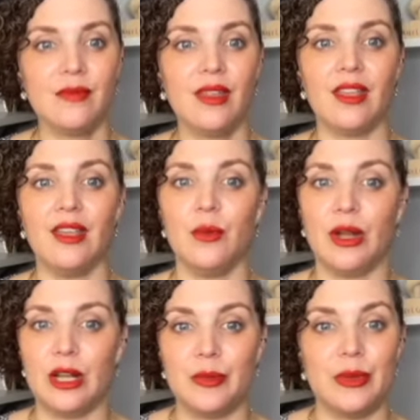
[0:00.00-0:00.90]
It will
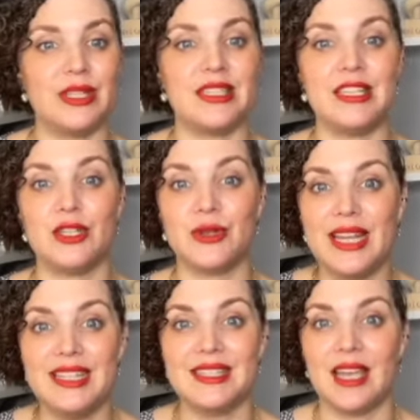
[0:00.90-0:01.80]
help you to see
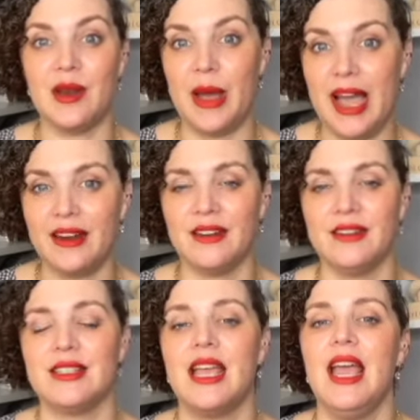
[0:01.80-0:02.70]
trends and
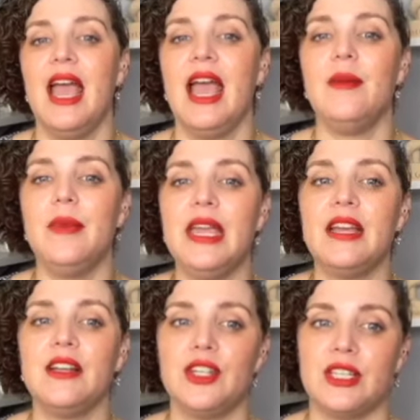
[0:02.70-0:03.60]
patterns and make
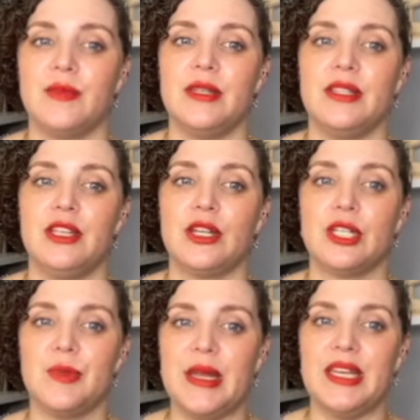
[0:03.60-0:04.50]
adjustments to your
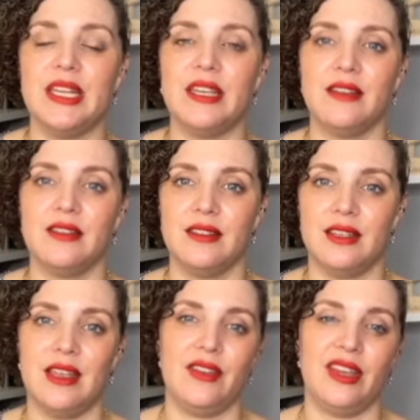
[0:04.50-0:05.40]
spending,
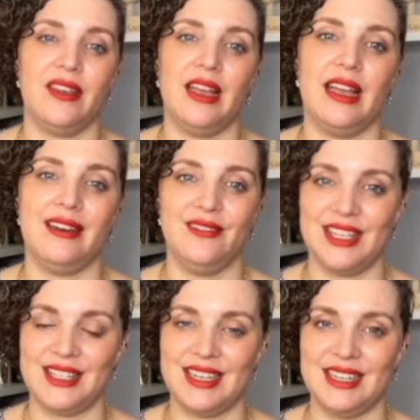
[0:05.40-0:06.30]
saving, and
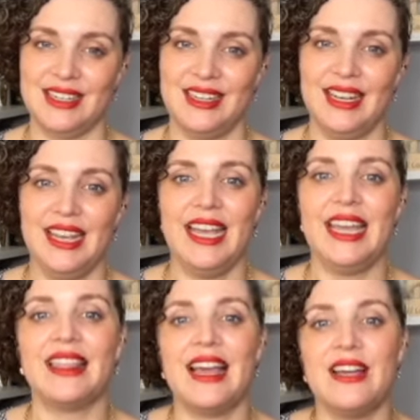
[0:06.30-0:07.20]
investing. It
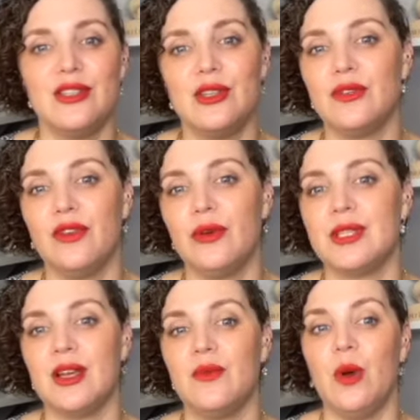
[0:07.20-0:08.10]
allows you to
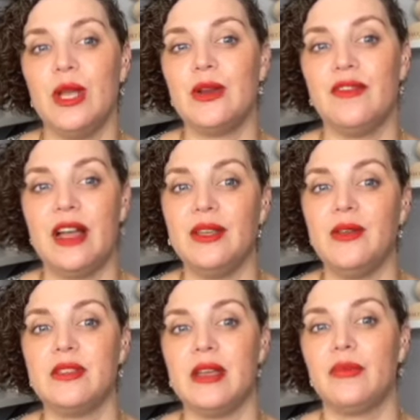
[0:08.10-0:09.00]
focus on your
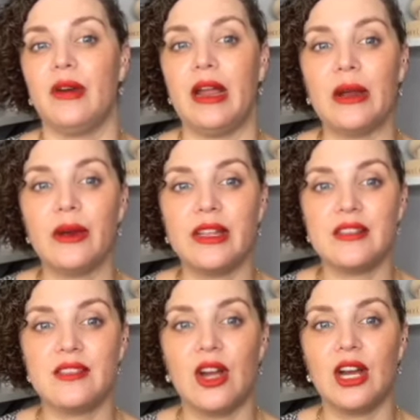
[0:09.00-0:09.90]
values and
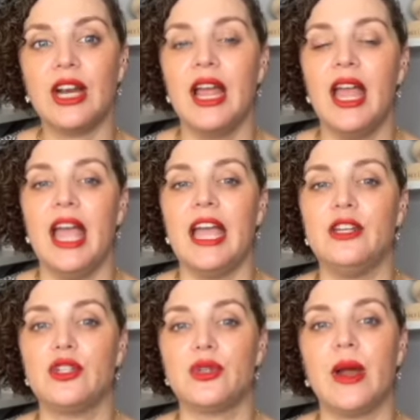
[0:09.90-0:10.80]
priorities are
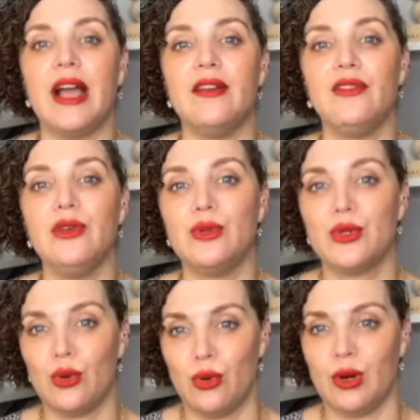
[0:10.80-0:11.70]
and drive you
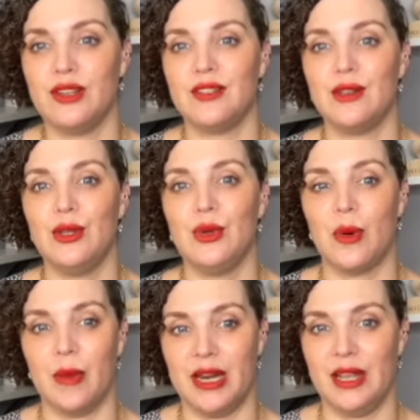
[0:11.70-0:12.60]
towards your
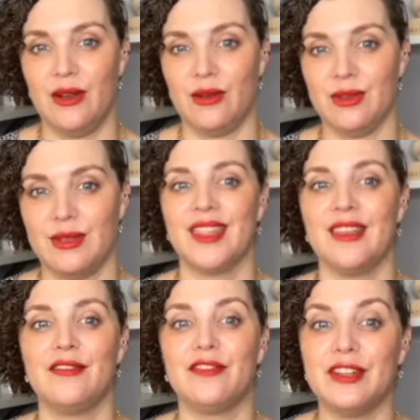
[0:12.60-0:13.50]
money goals.
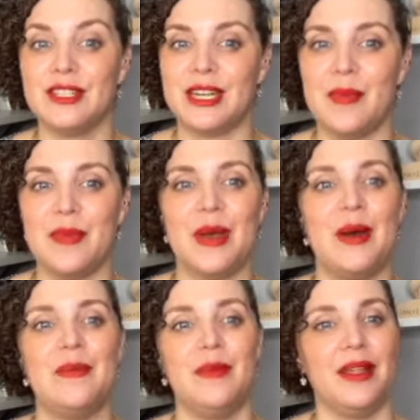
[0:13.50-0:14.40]
First up,
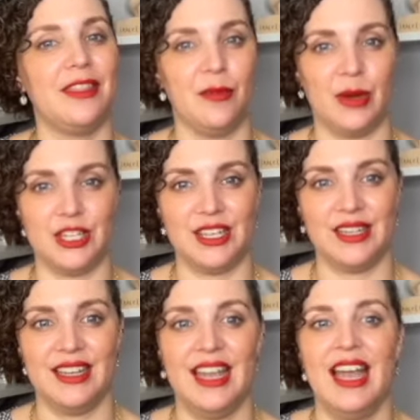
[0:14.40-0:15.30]
monthly budget.
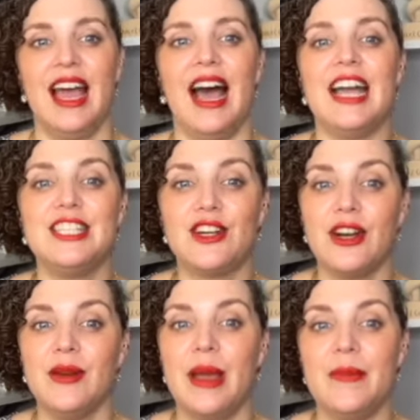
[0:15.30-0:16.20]
I
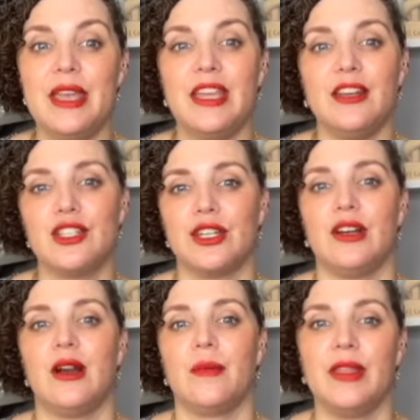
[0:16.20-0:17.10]
started by making sure
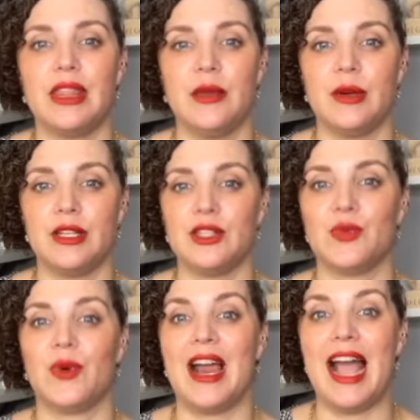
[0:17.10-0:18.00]
our monthly
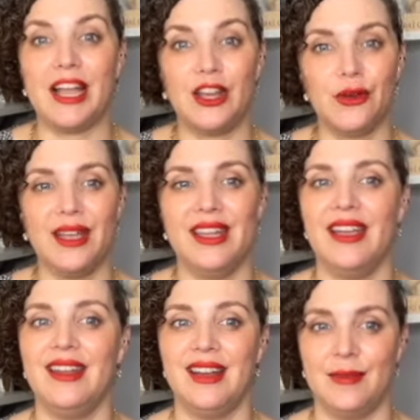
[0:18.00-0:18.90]
budgets were accurate
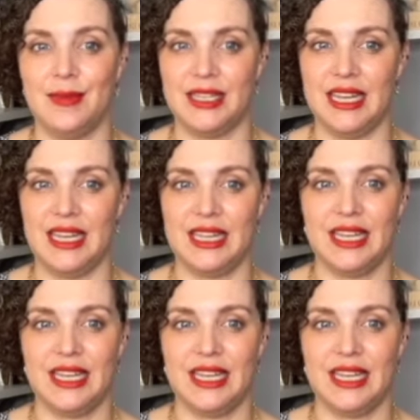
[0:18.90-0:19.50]
and up to date.